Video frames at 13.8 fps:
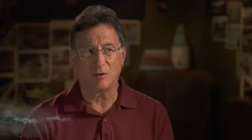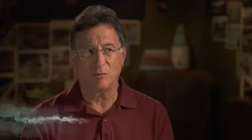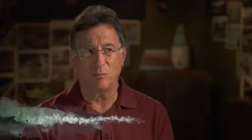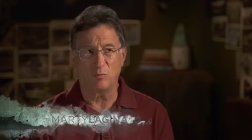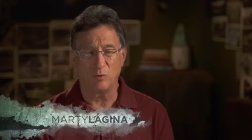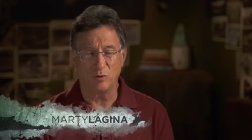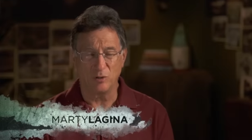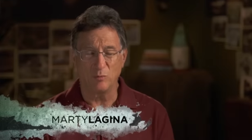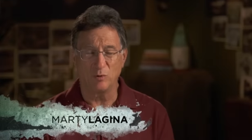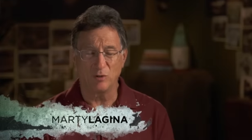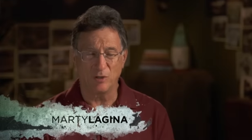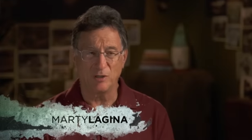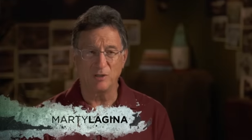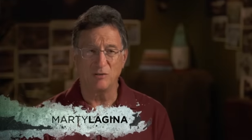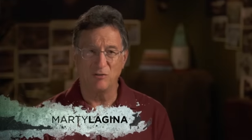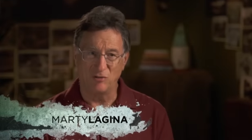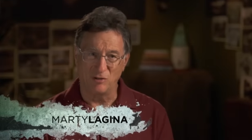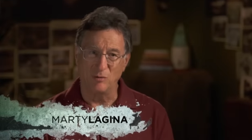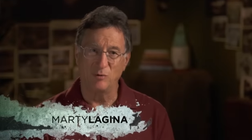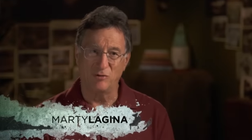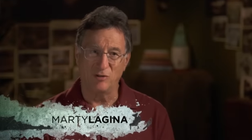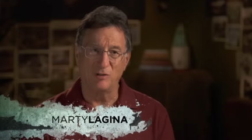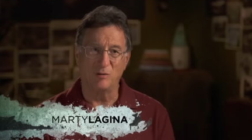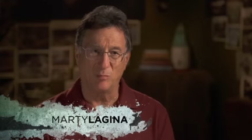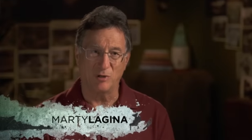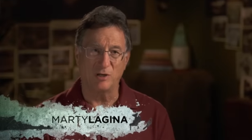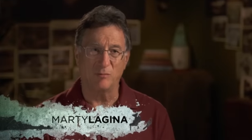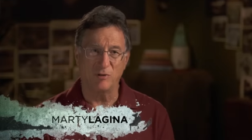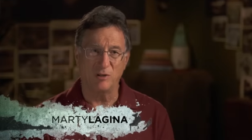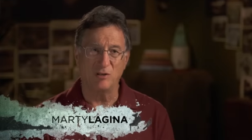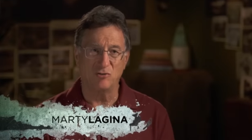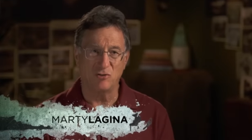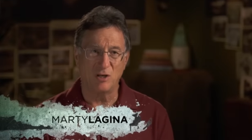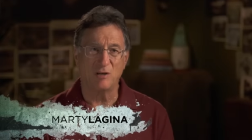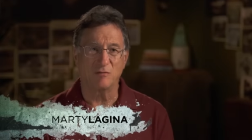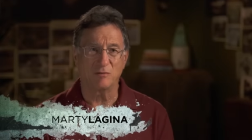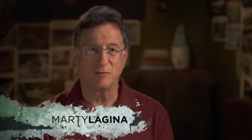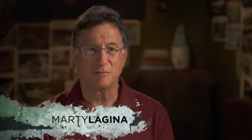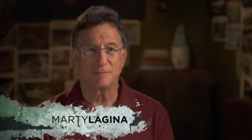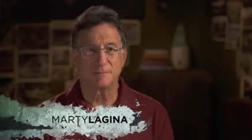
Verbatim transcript: really would like to see what's at the bottom of that shaft.